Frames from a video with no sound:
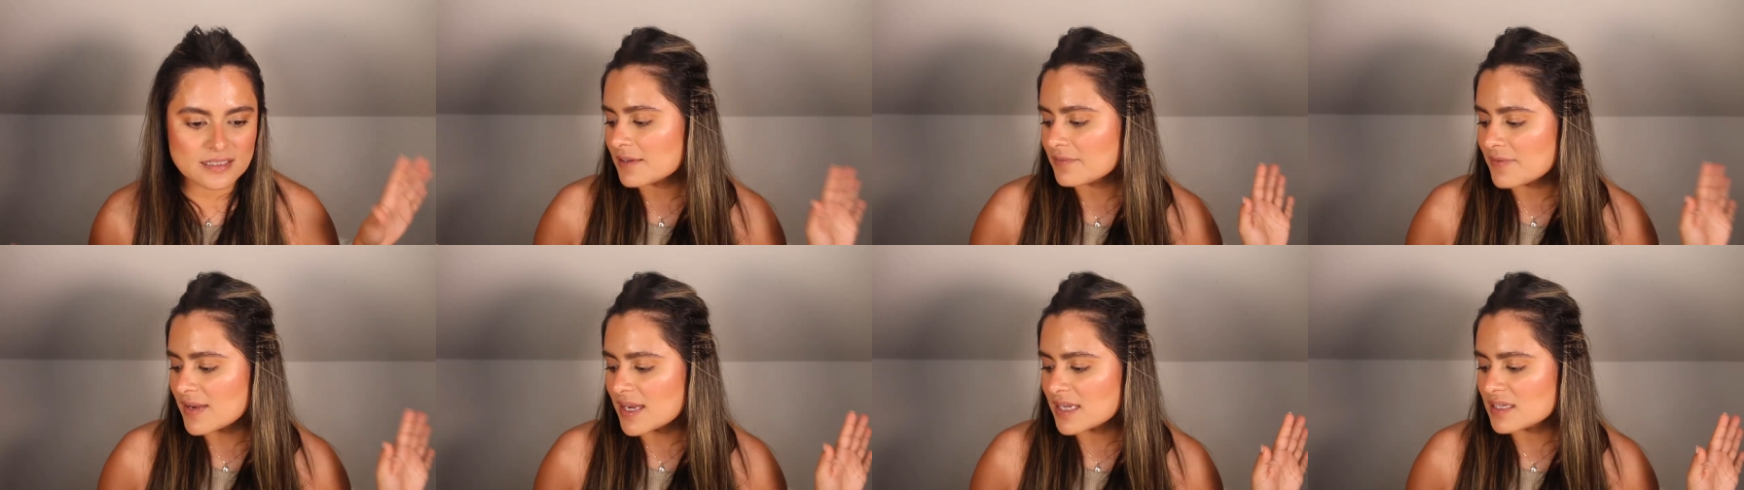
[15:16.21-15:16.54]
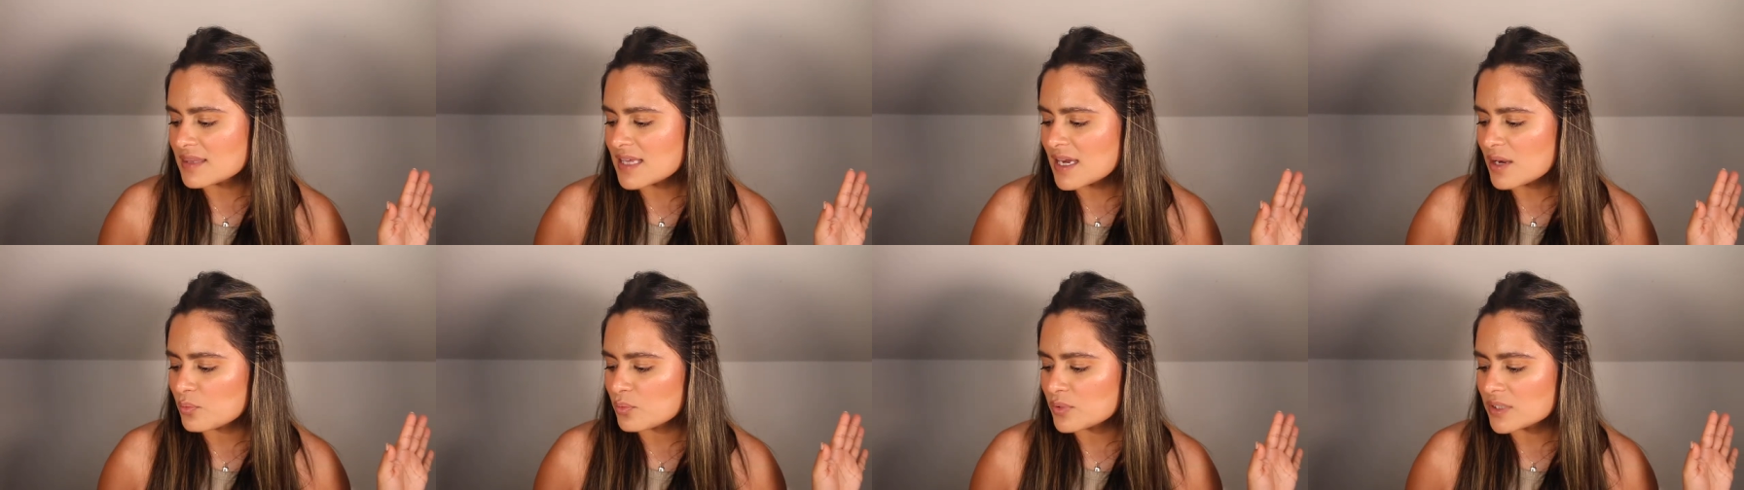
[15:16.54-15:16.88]
I
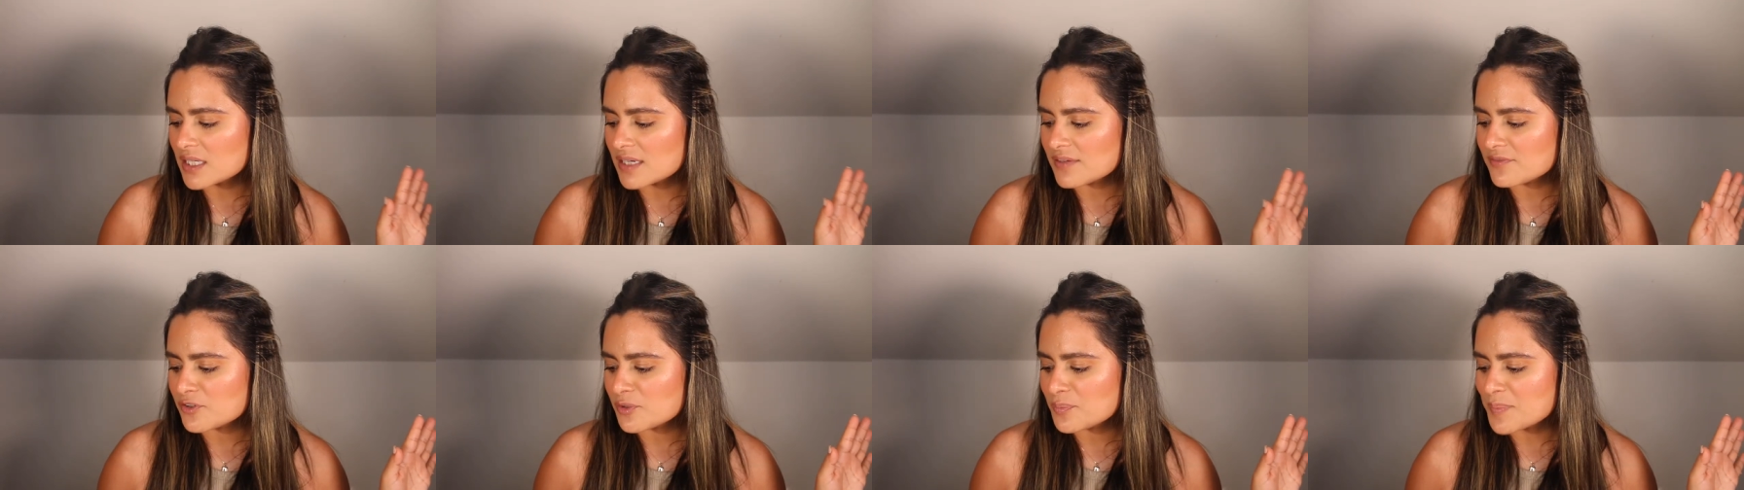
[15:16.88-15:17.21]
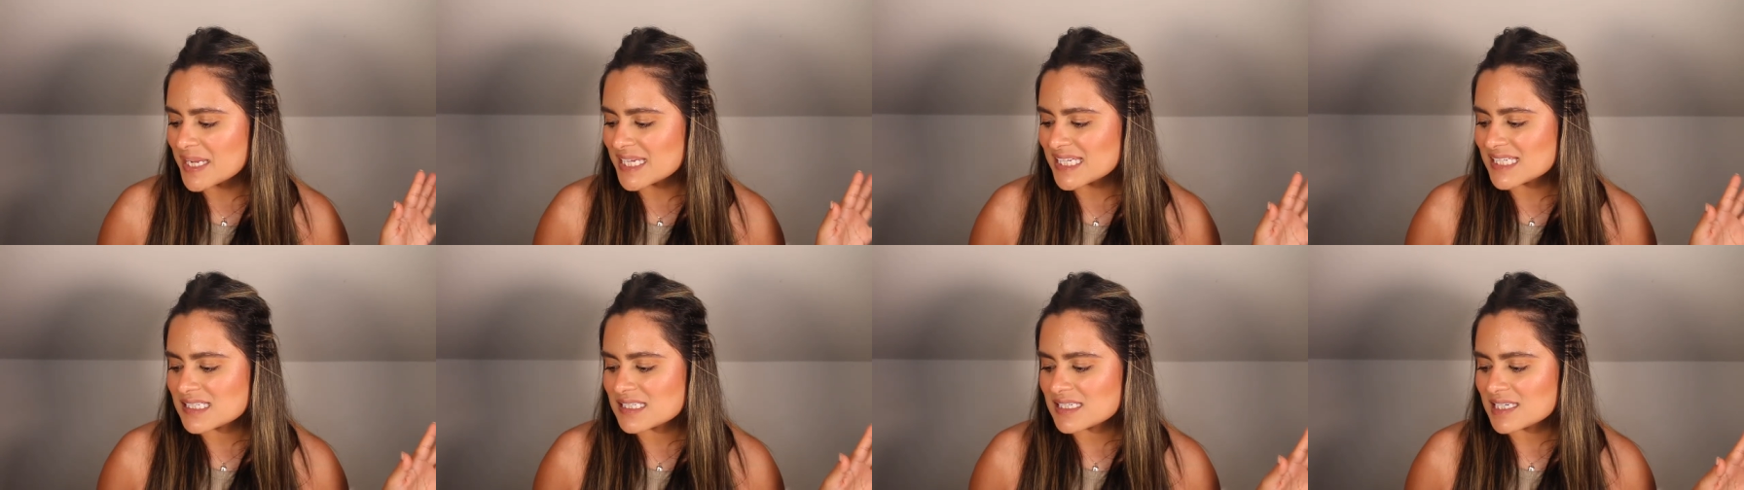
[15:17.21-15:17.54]
find that whenever
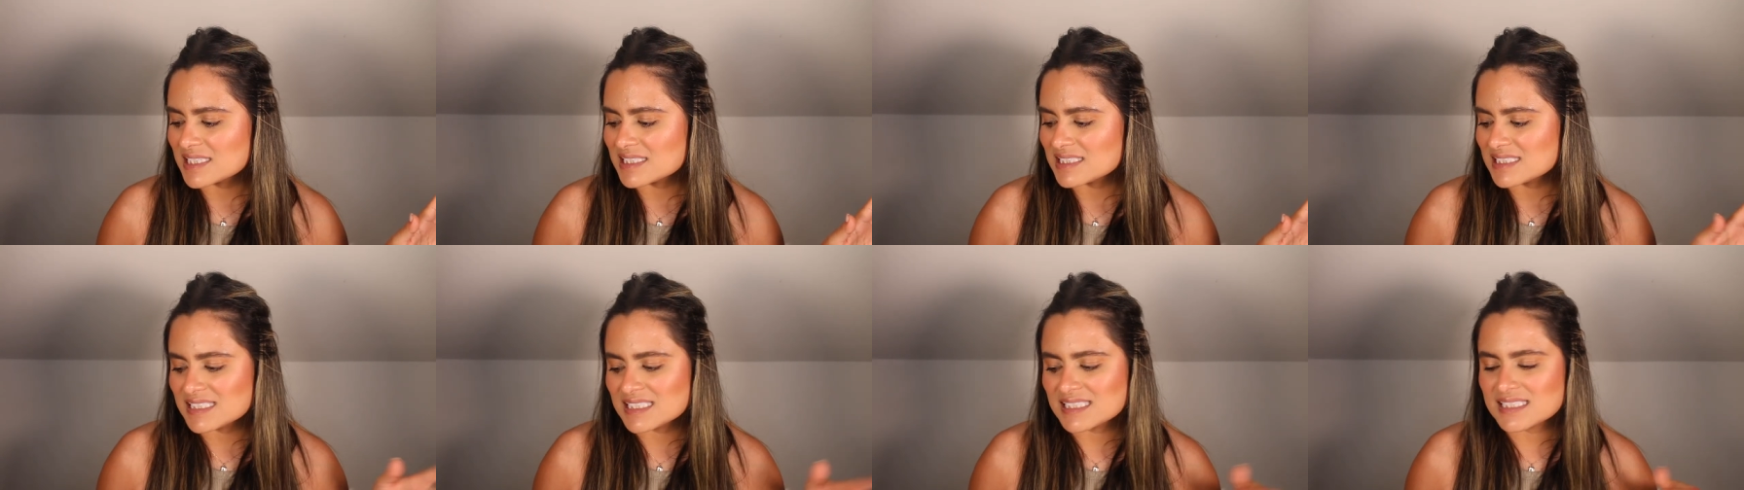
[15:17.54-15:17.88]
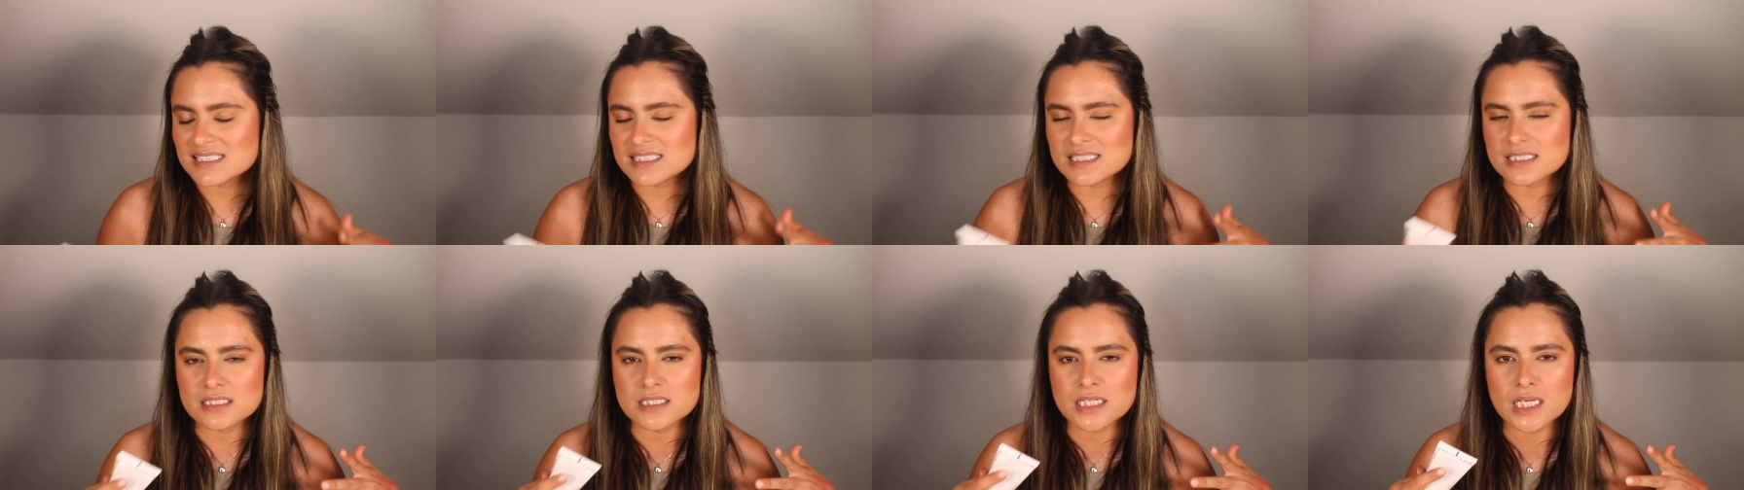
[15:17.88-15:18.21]
my skin
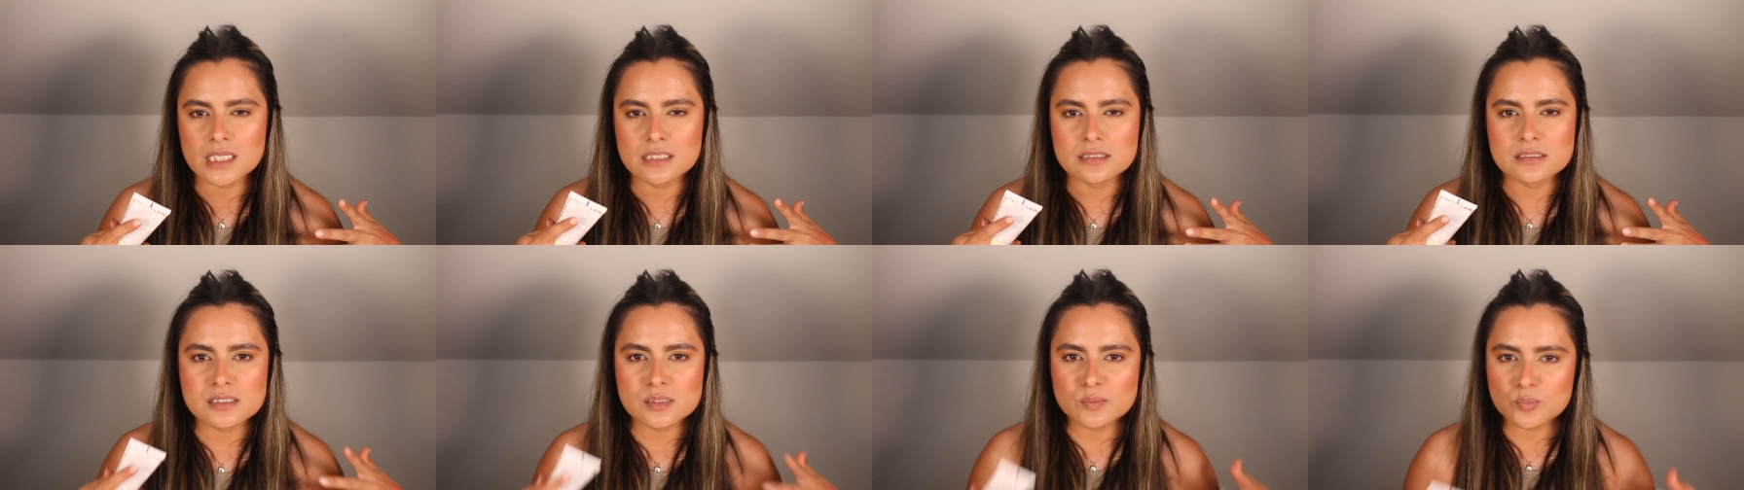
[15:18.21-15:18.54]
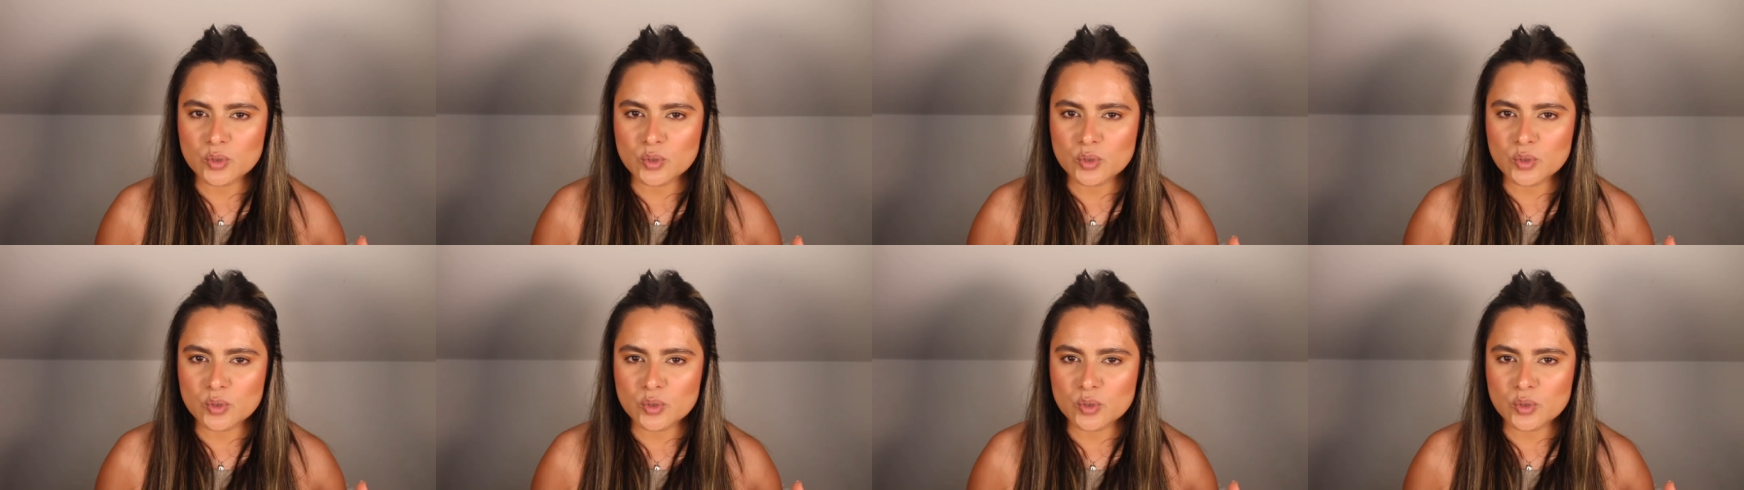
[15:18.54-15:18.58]
needs intense